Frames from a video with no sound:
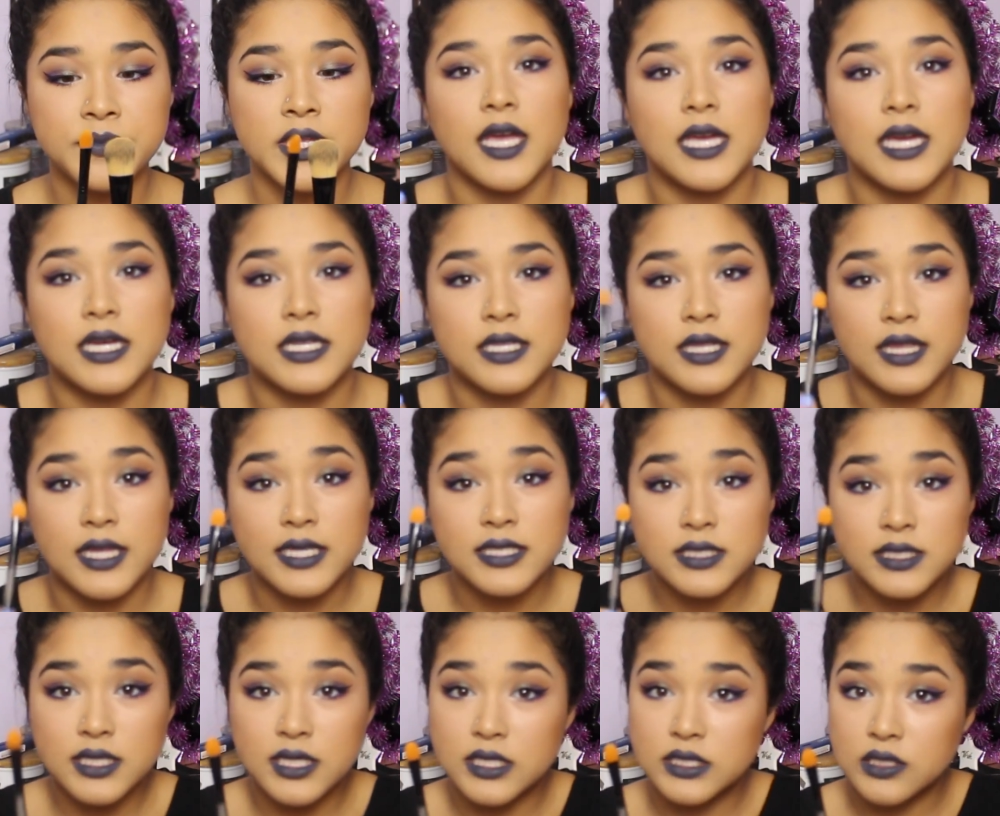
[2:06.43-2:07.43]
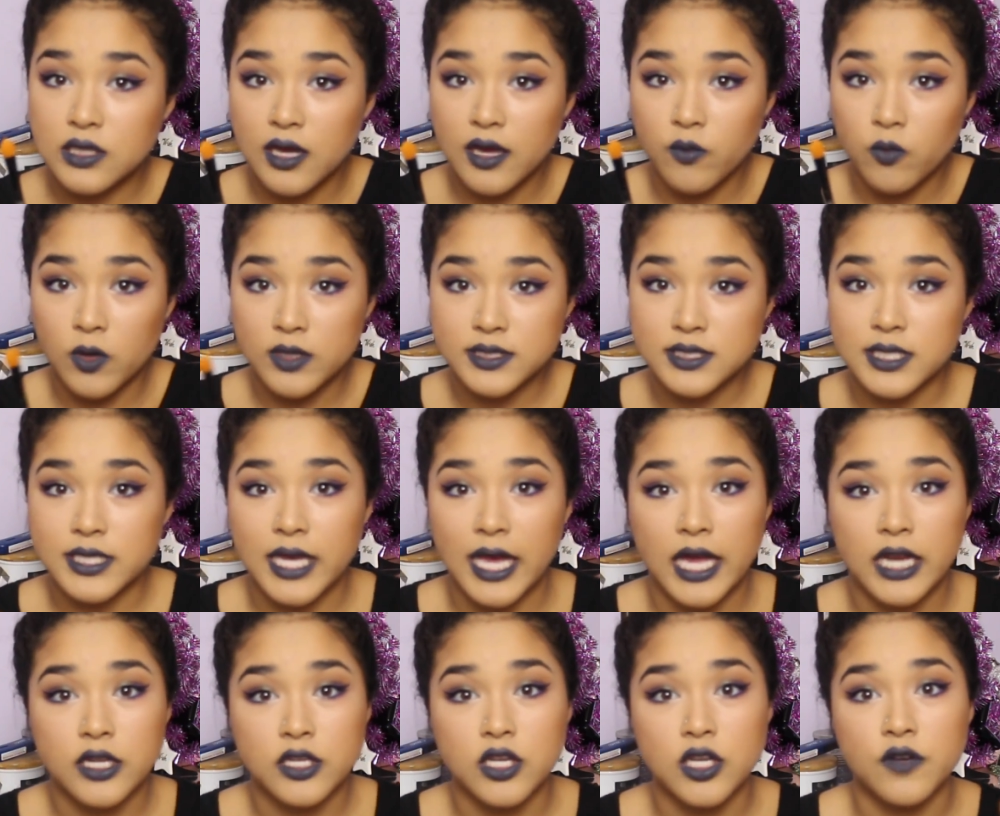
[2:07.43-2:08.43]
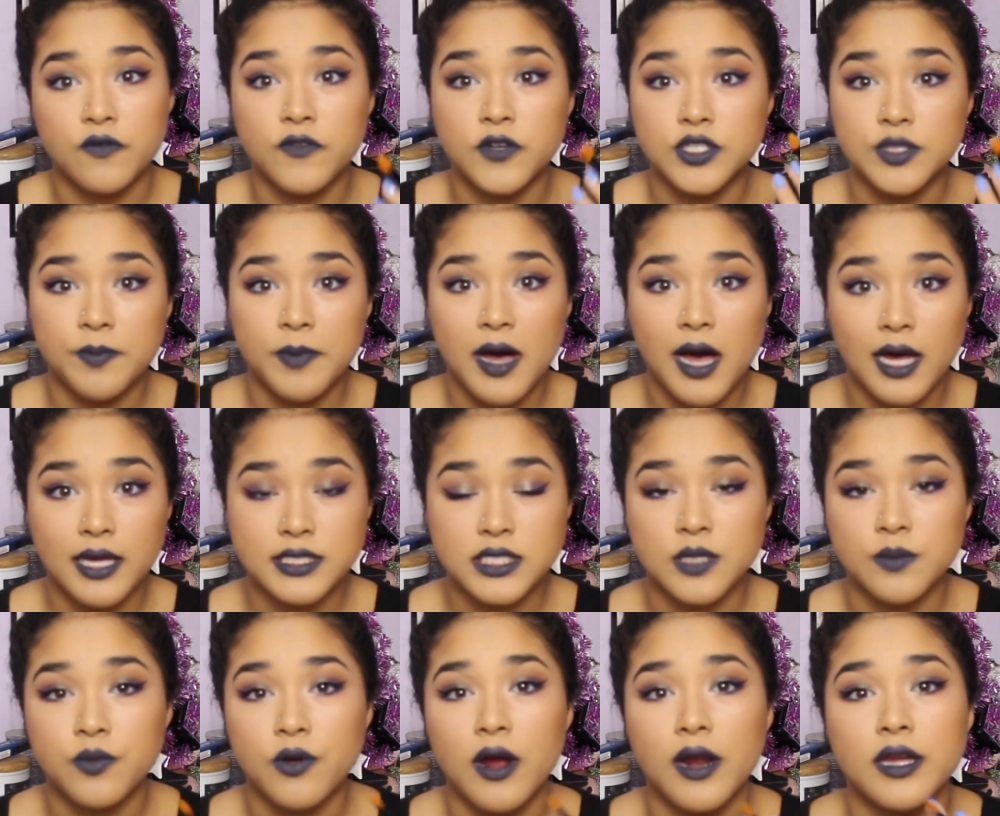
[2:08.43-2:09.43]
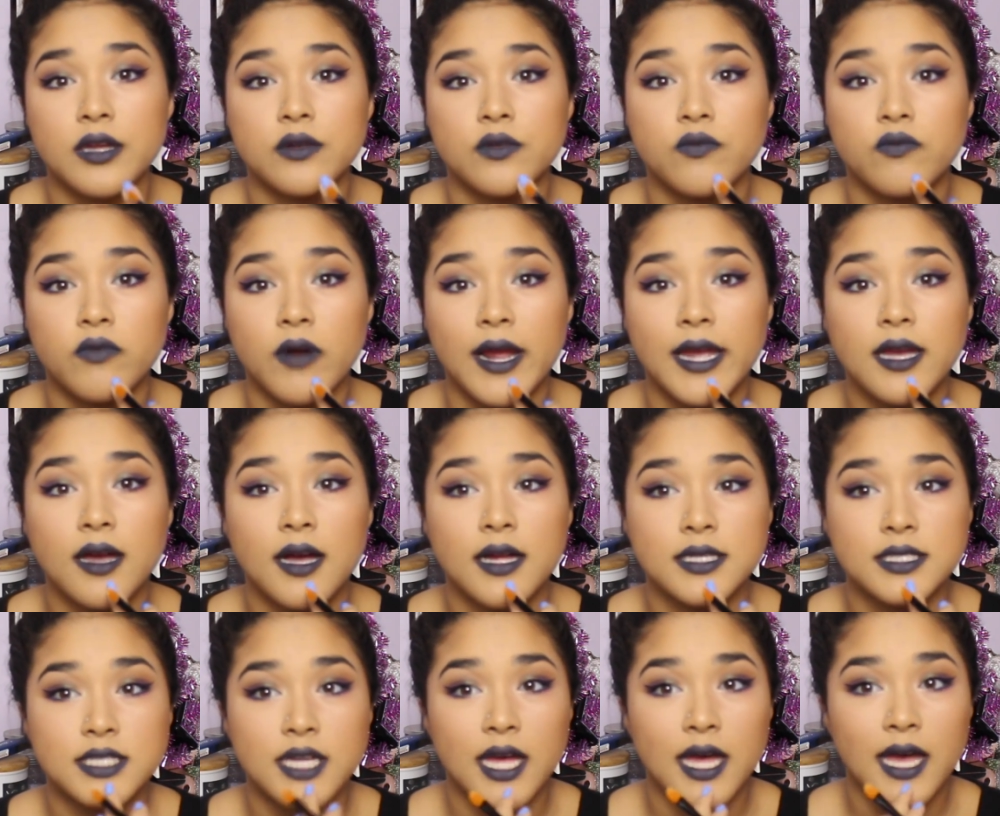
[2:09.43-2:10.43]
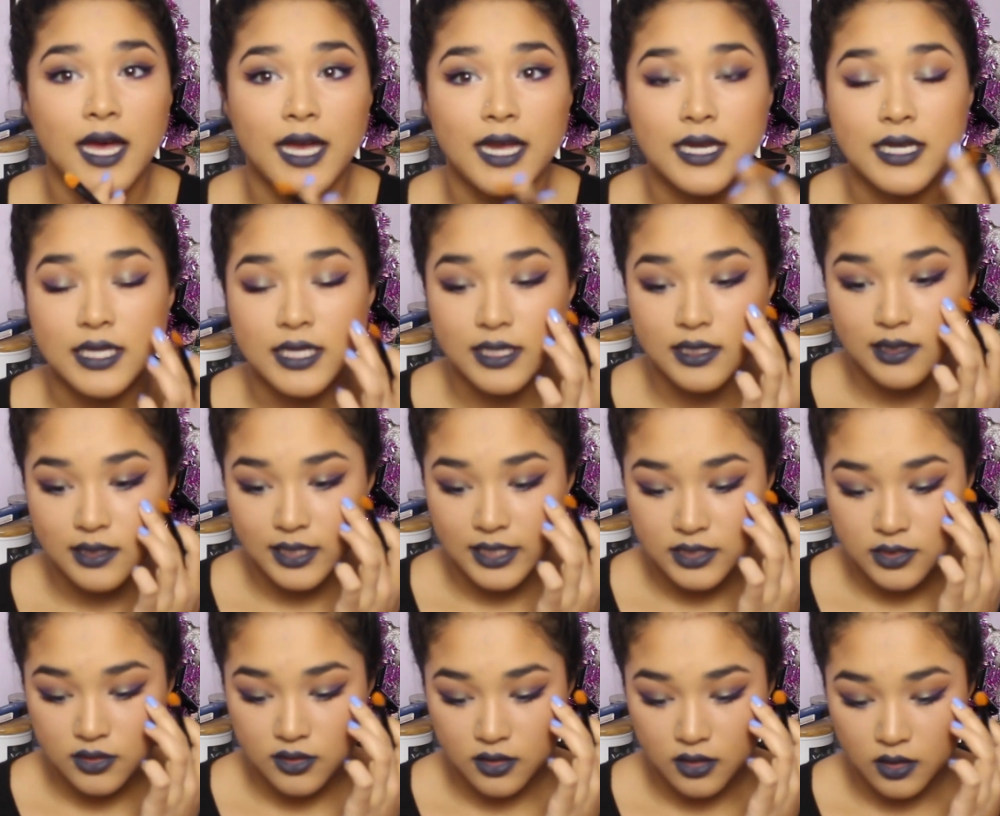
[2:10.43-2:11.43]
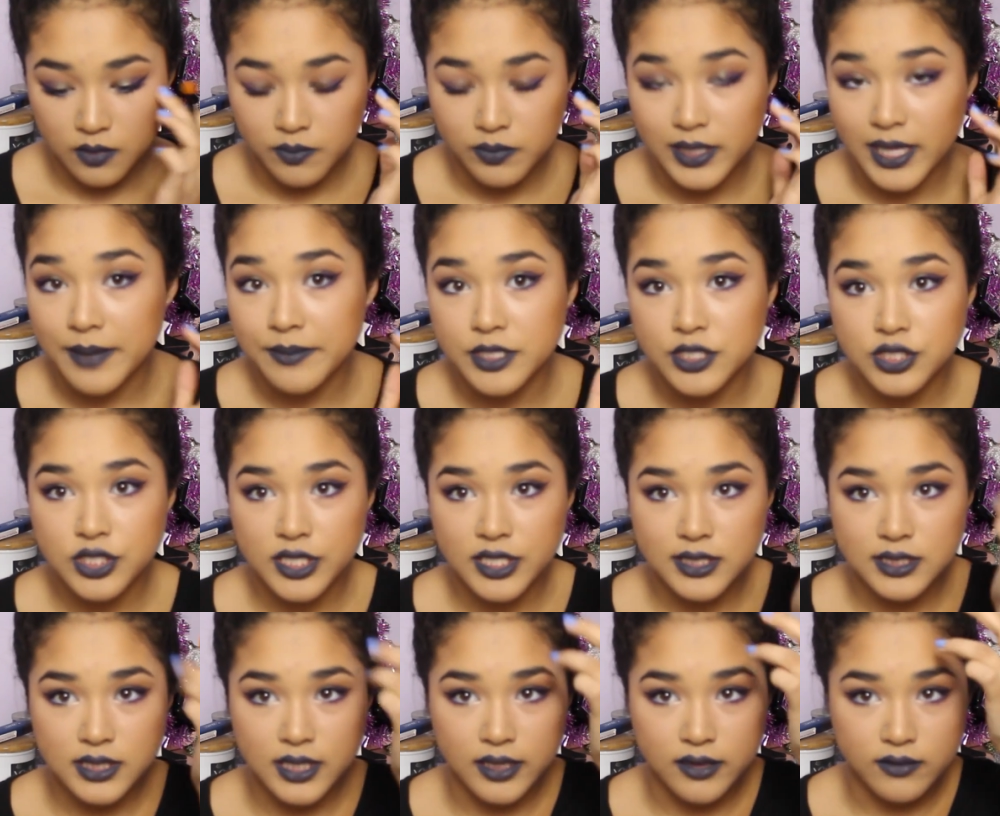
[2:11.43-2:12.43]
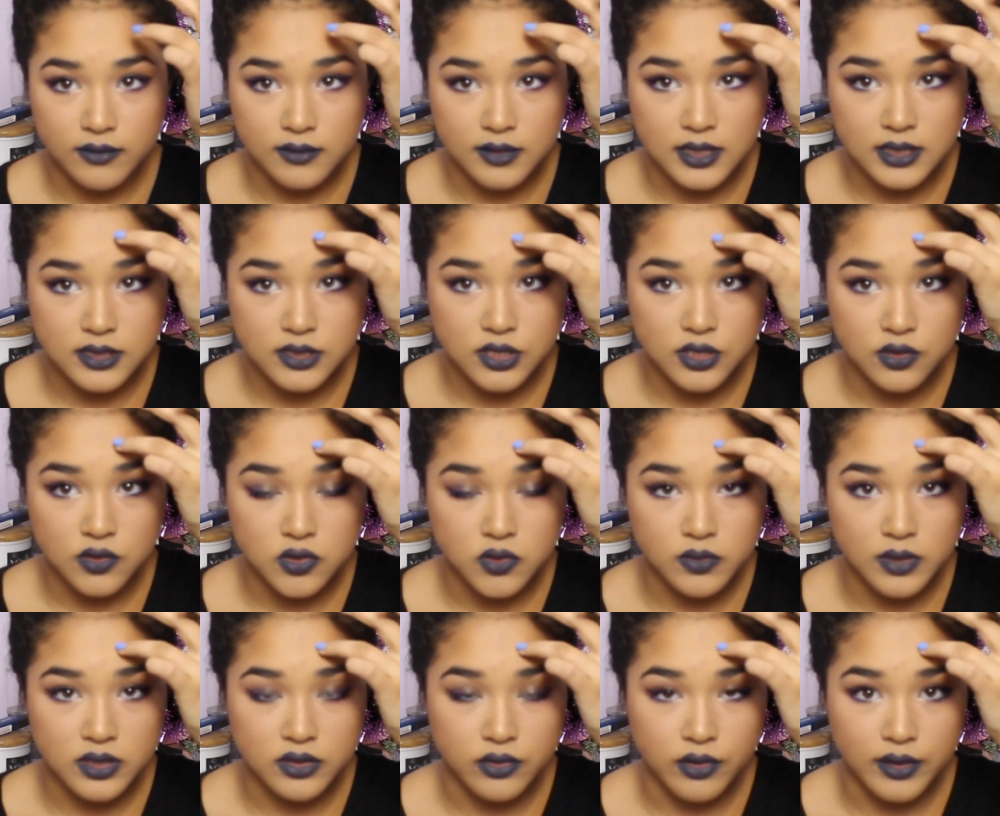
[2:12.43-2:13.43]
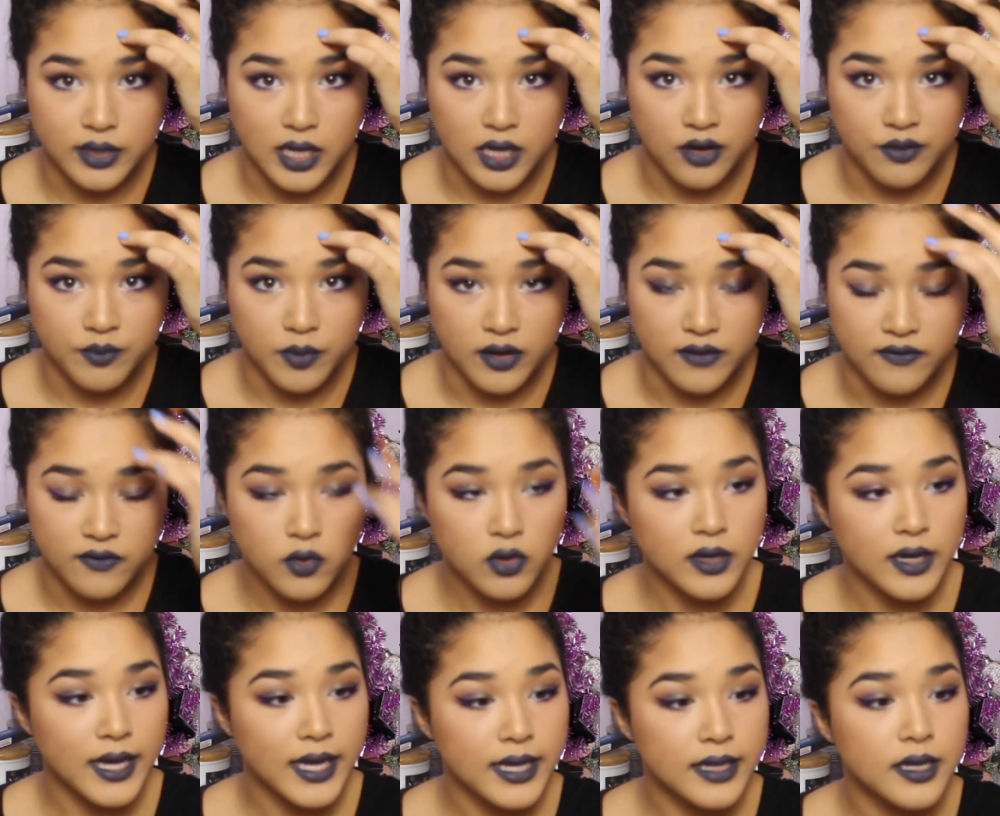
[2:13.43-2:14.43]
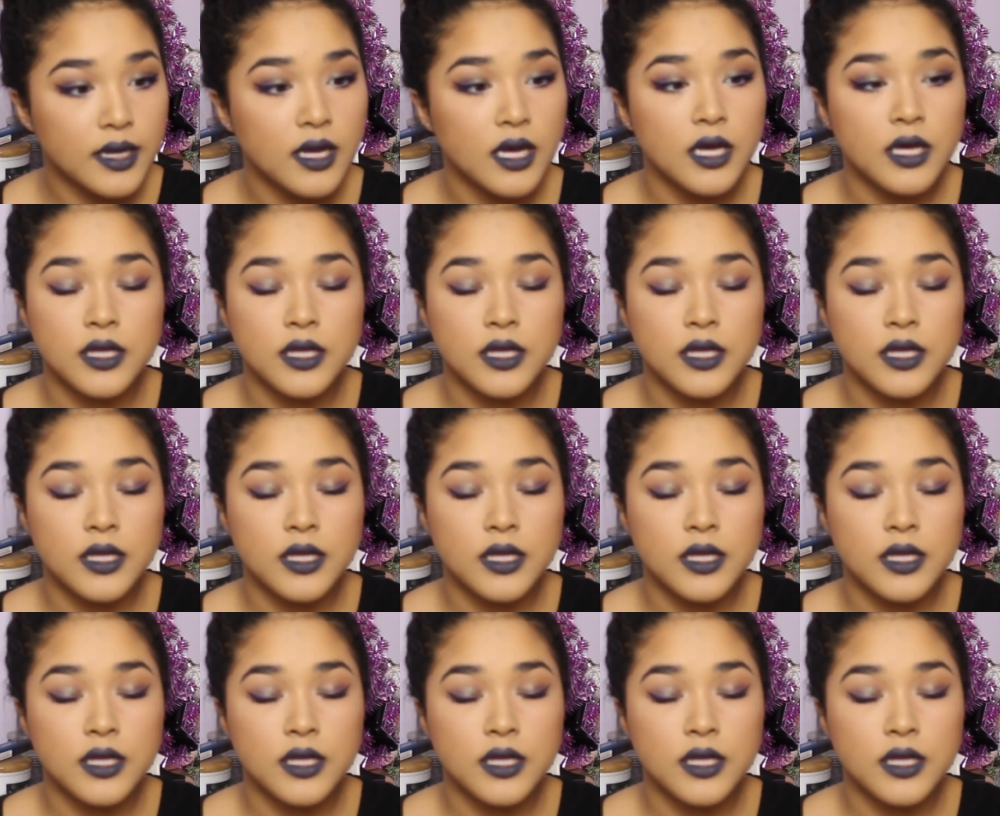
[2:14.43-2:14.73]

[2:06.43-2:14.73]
And this is once again good for depositing product right on tiny little blemishes, like this huge one growing out of my forehead.